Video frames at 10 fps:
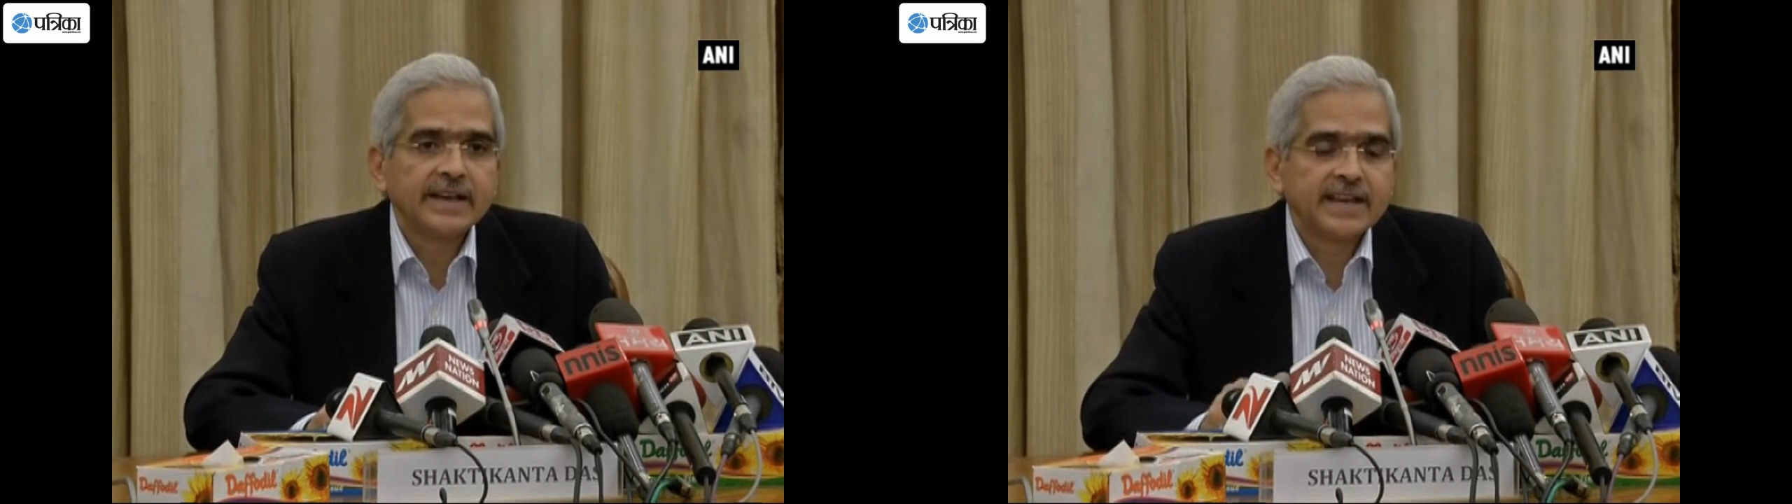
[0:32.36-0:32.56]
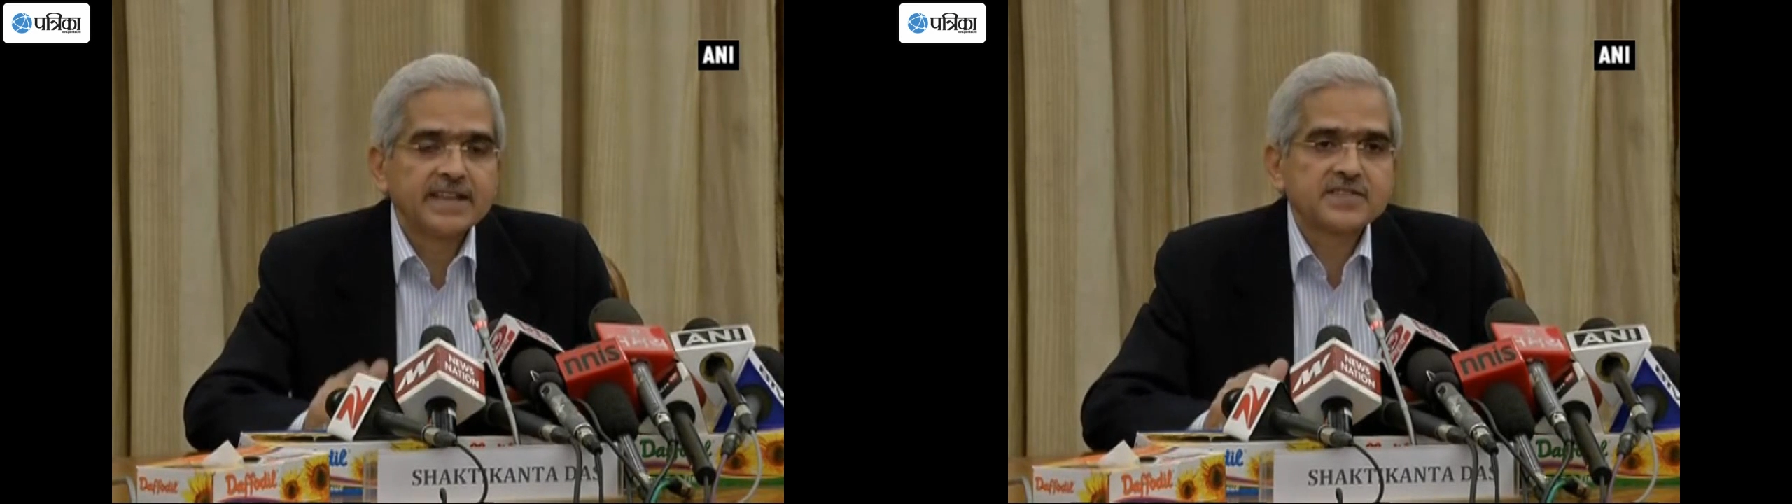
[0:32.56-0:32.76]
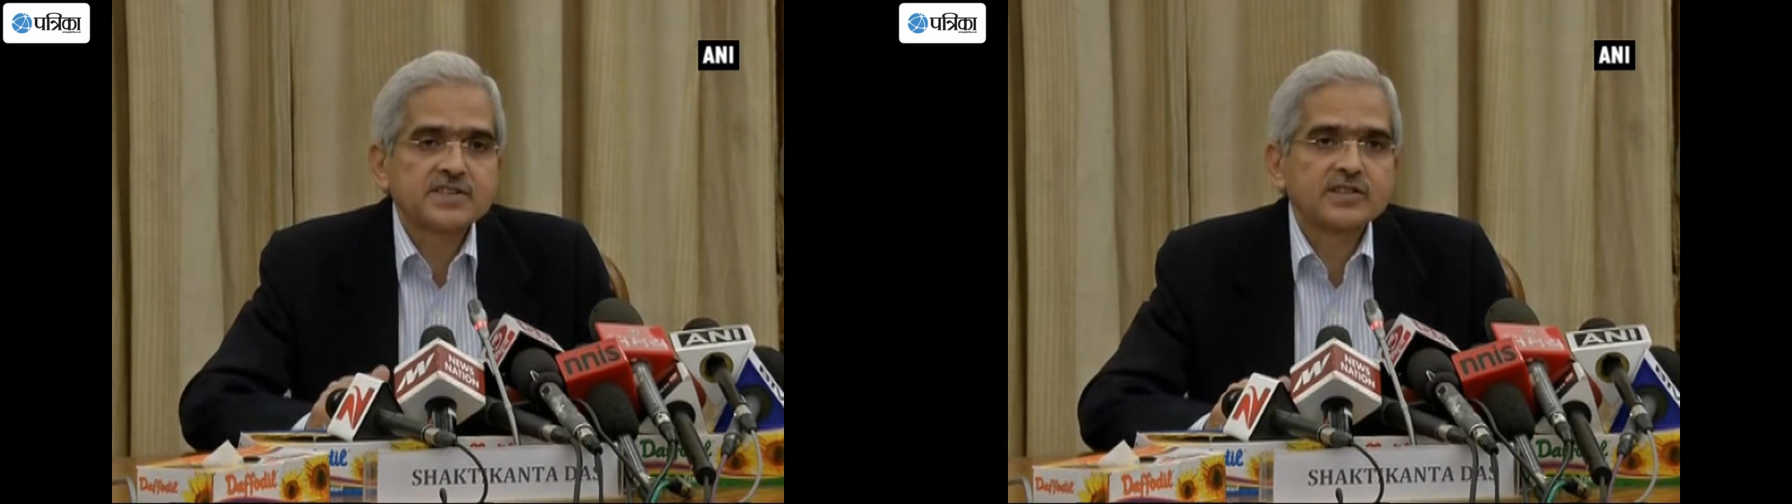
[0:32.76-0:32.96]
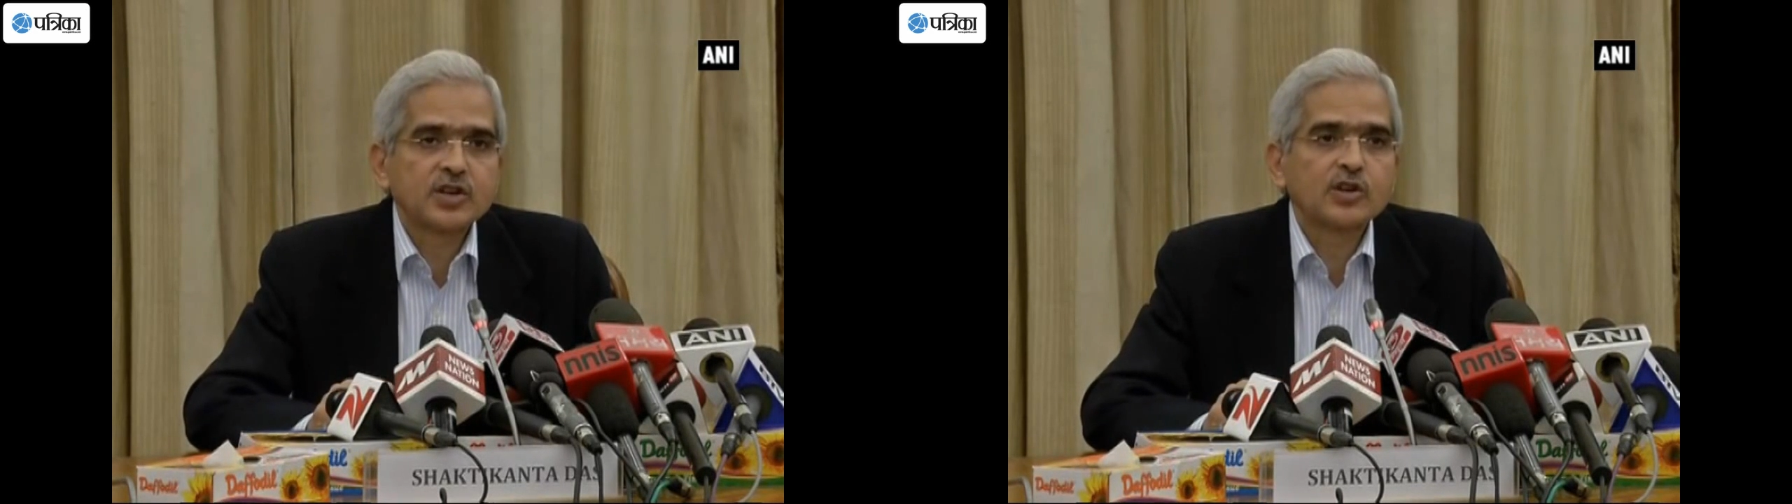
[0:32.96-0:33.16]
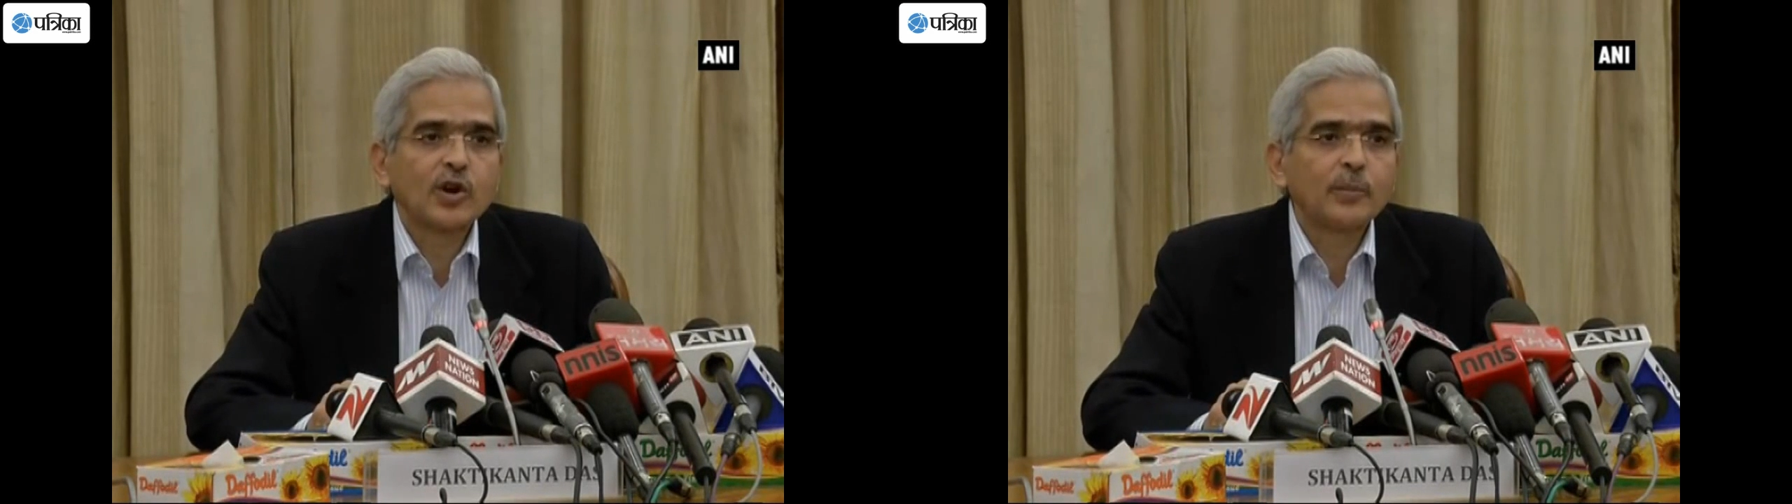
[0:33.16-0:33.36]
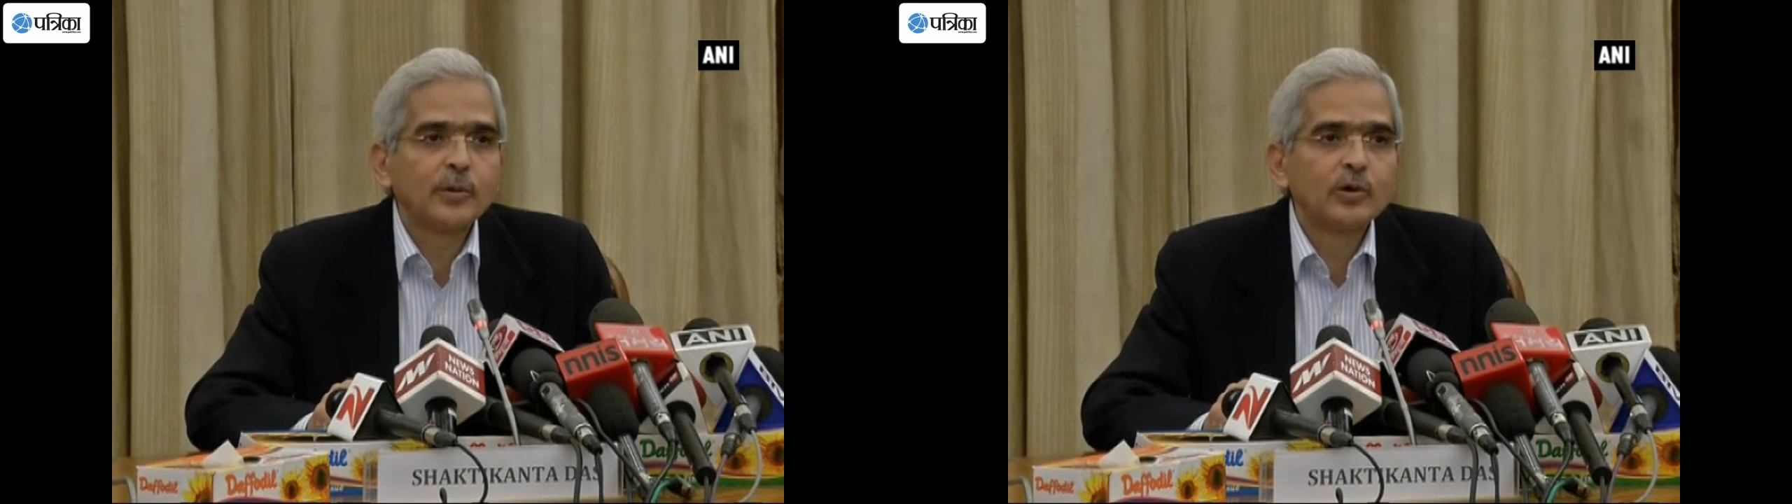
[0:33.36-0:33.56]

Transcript: against the crop